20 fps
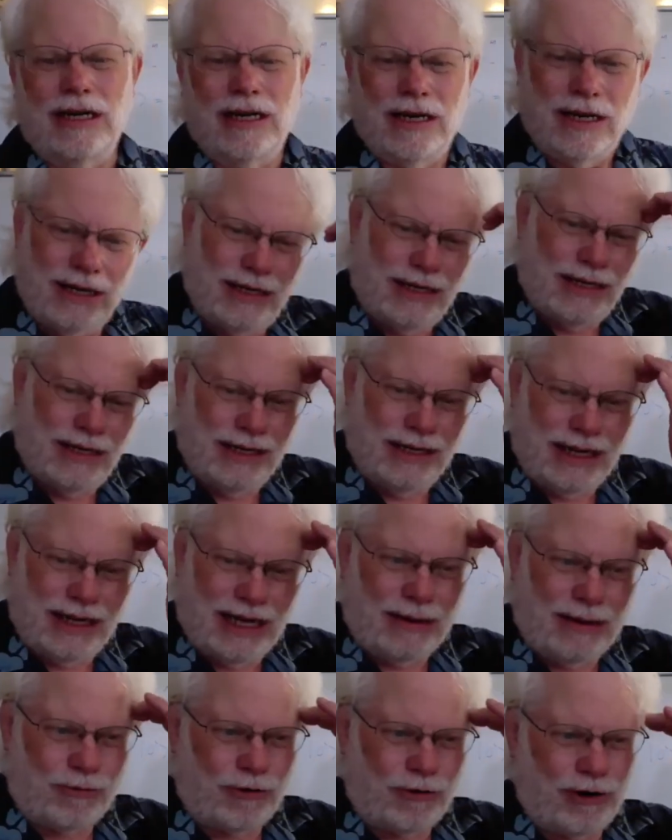
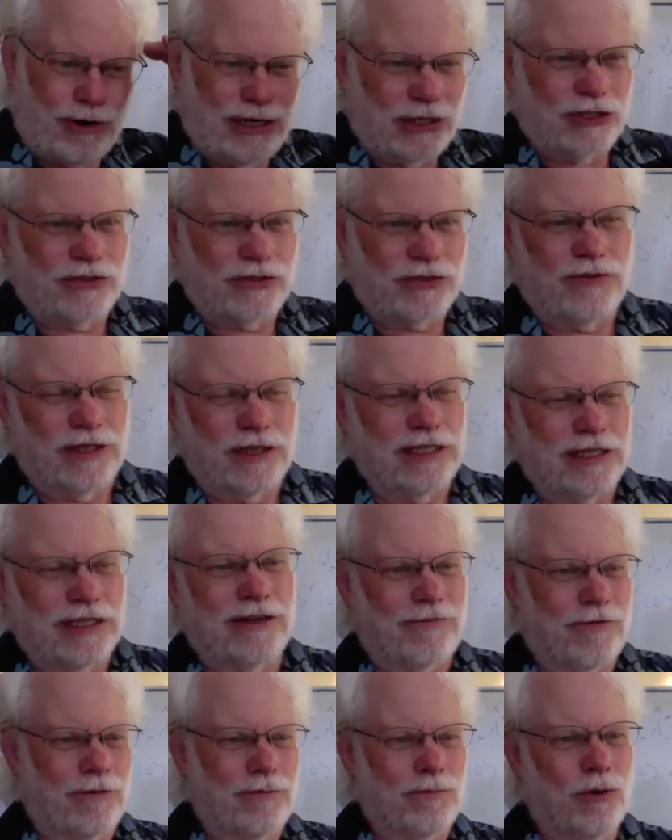operators for the different
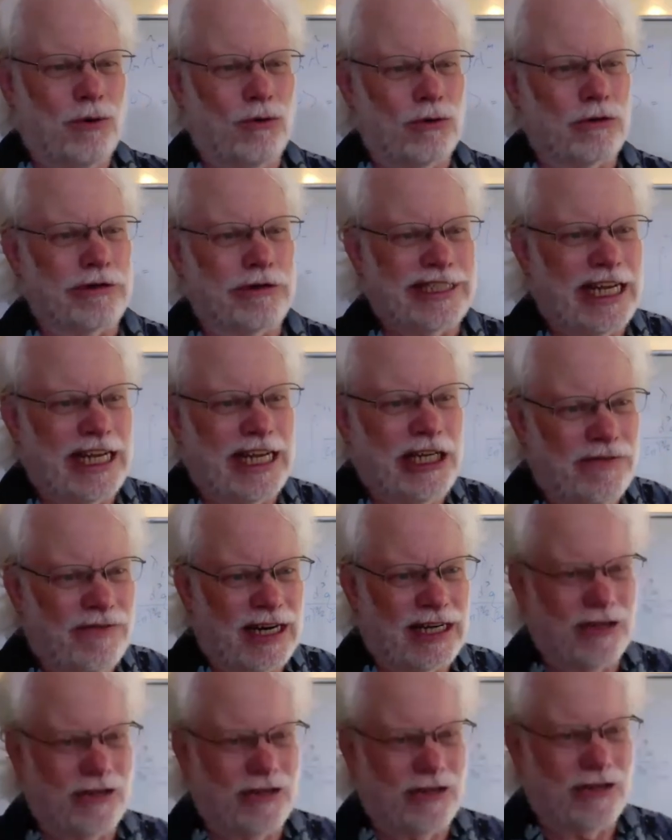polarization
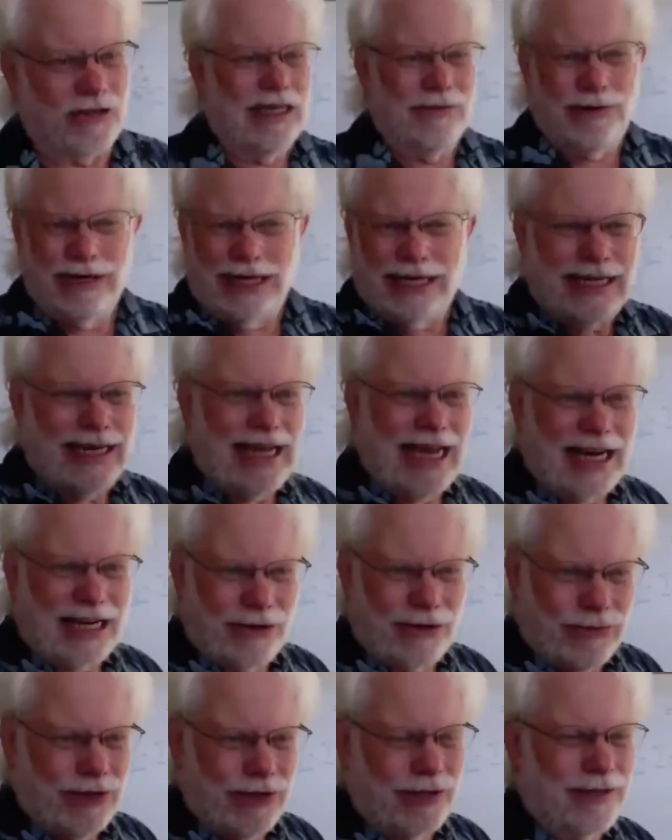vectors. And we can
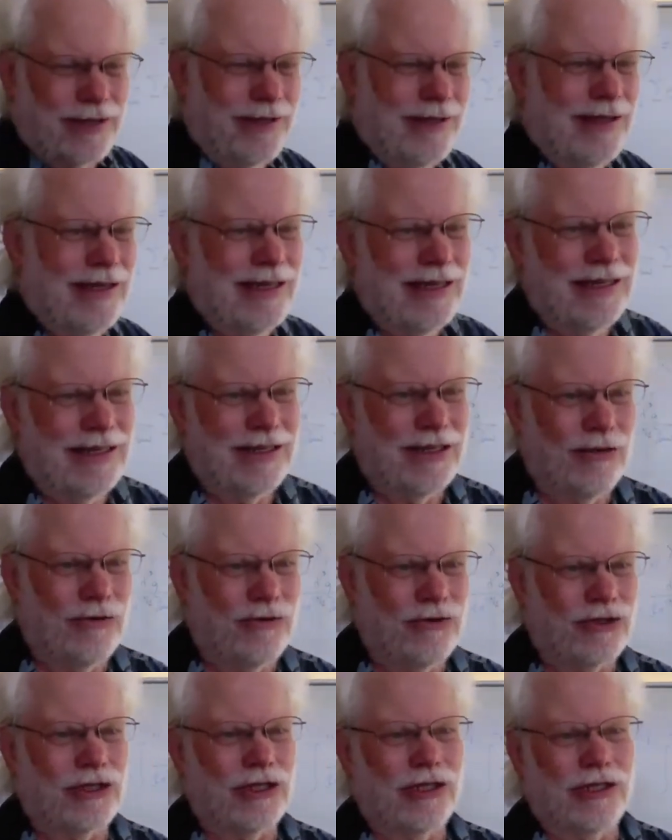act with
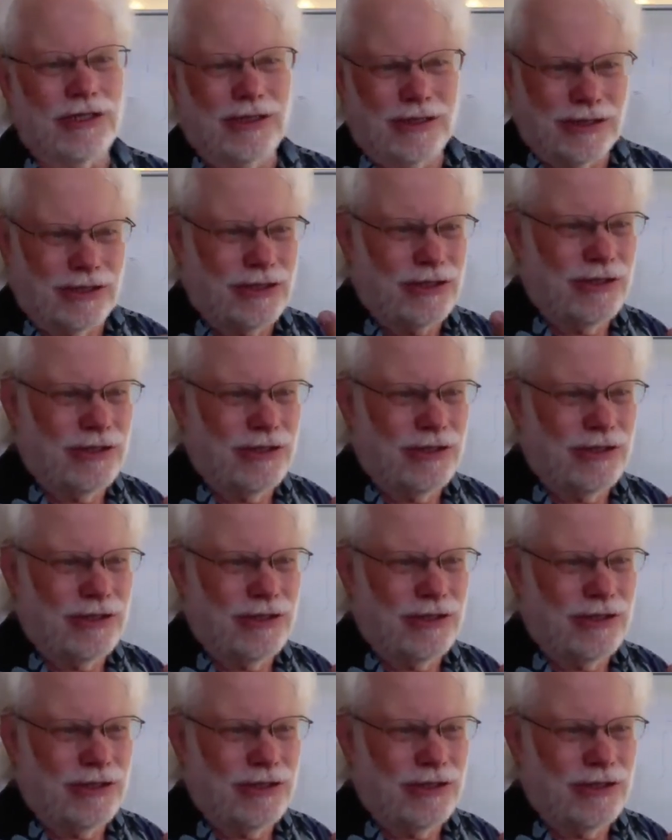those and,